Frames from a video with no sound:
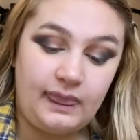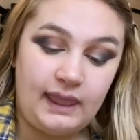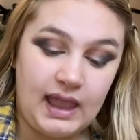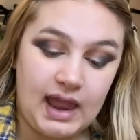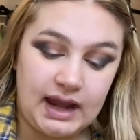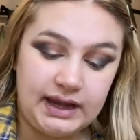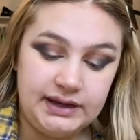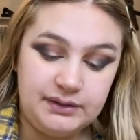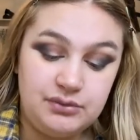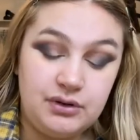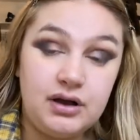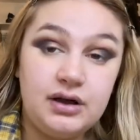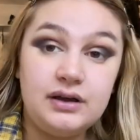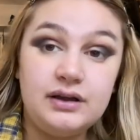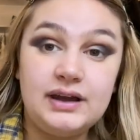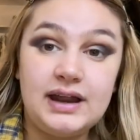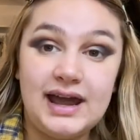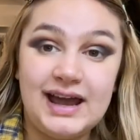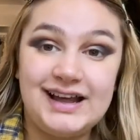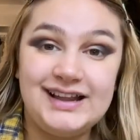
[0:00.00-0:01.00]

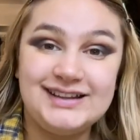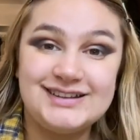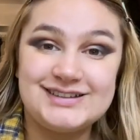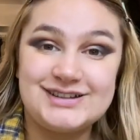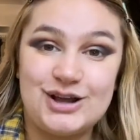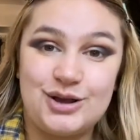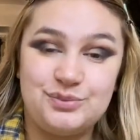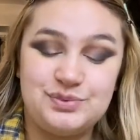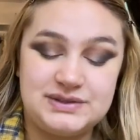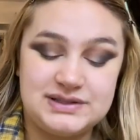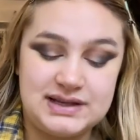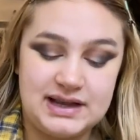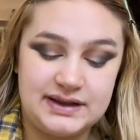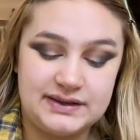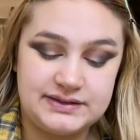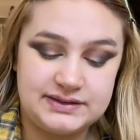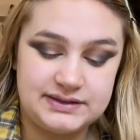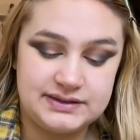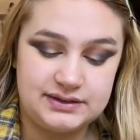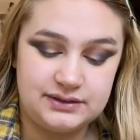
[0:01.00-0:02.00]
anyone else
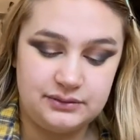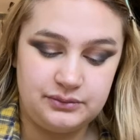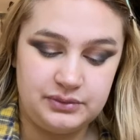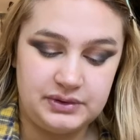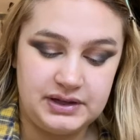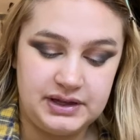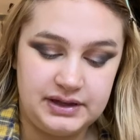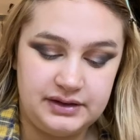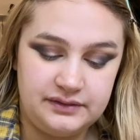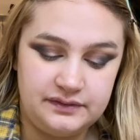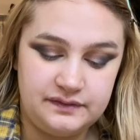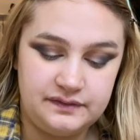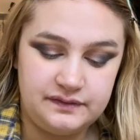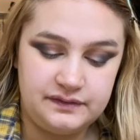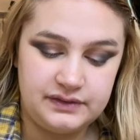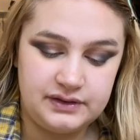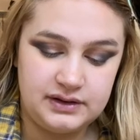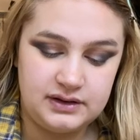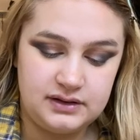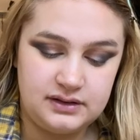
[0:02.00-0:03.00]
obsessed with
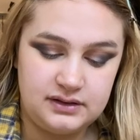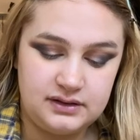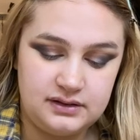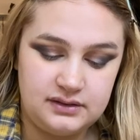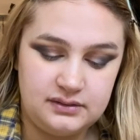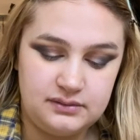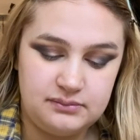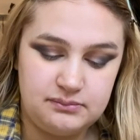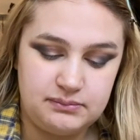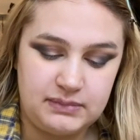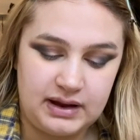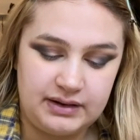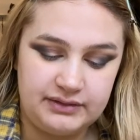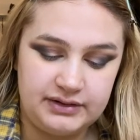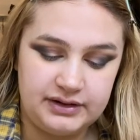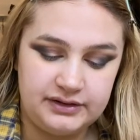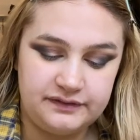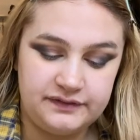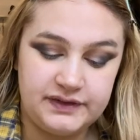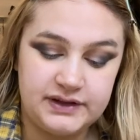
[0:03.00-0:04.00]
Married
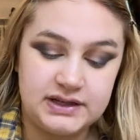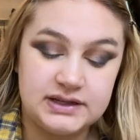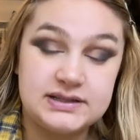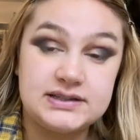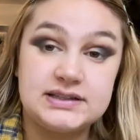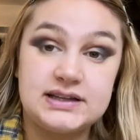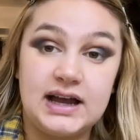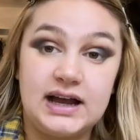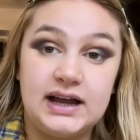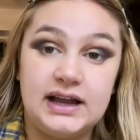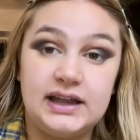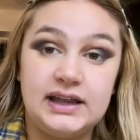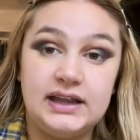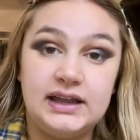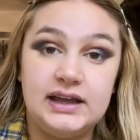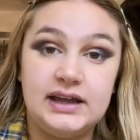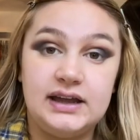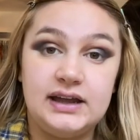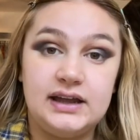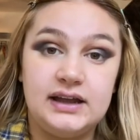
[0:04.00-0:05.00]
at First
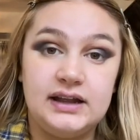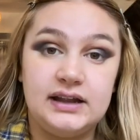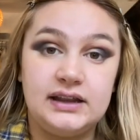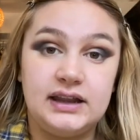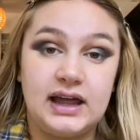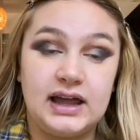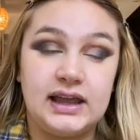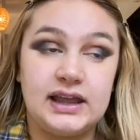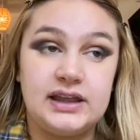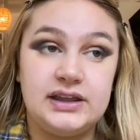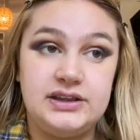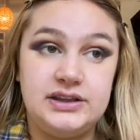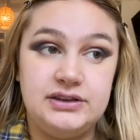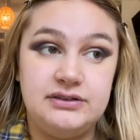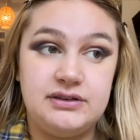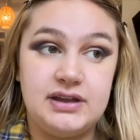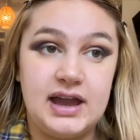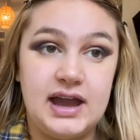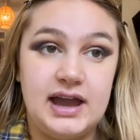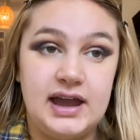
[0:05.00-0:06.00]
Sight, like
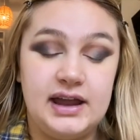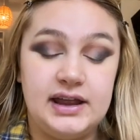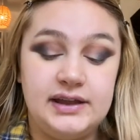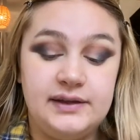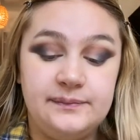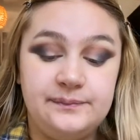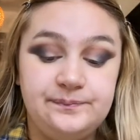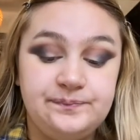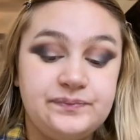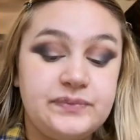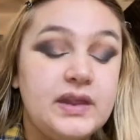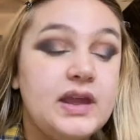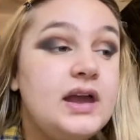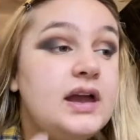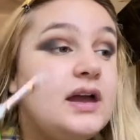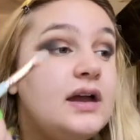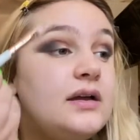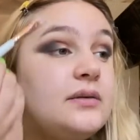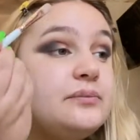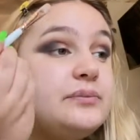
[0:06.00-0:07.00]
UK,
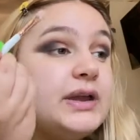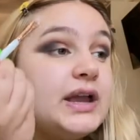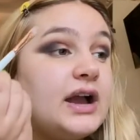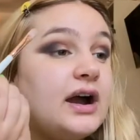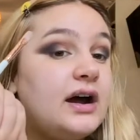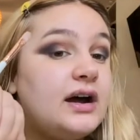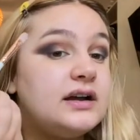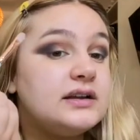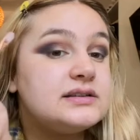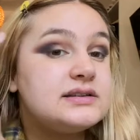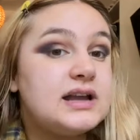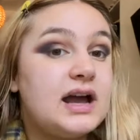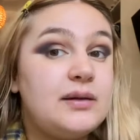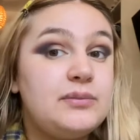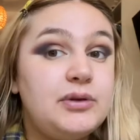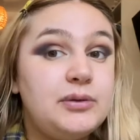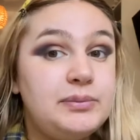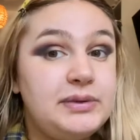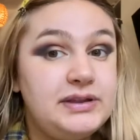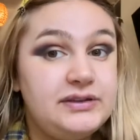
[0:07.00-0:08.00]
because I'm
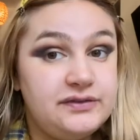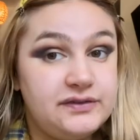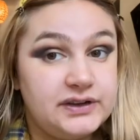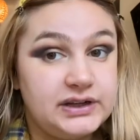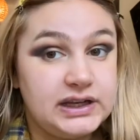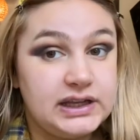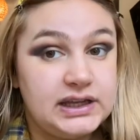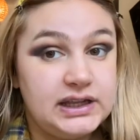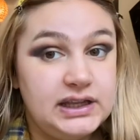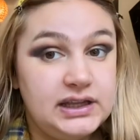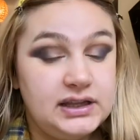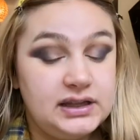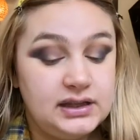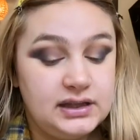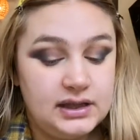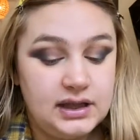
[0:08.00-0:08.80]
not being funny.